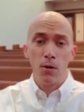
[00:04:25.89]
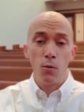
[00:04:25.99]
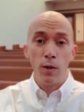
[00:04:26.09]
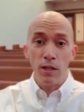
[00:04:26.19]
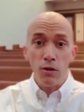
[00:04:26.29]

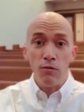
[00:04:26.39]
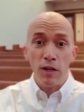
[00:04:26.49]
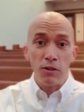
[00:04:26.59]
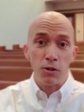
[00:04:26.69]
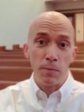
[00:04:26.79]
When you
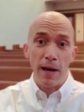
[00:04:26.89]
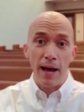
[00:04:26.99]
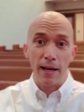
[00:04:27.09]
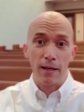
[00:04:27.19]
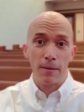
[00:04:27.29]
venture
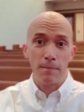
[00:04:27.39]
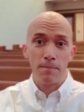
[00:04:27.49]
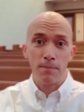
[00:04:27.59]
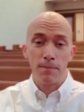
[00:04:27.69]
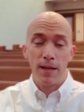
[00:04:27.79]
back,
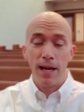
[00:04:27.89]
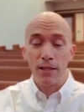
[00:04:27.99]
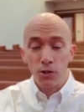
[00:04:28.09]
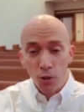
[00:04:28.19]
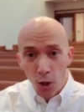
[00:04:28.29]

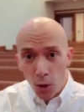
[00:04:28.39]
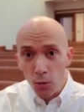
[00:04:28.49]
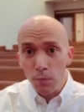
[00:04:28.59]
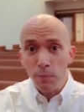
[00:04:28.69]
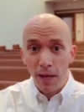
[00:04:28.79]
at your
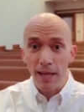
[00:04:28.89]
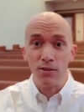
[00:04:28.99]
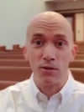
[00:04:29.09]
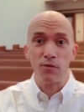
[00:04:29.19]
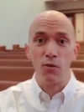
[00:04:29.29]
own
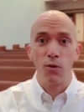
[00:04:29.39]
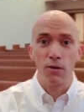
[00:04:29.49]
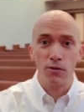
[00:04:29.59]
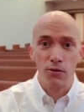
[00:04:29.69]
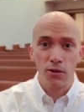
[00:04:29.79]
pace, of
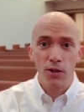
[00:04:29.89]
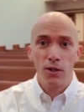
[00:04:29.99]
course,